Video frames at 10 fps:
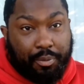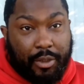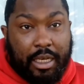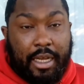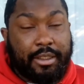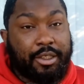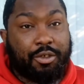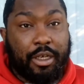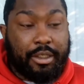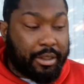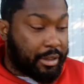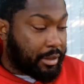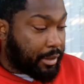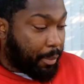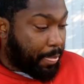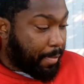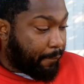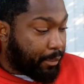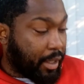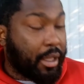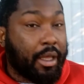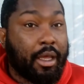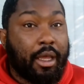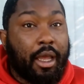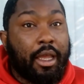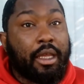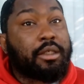concentration, it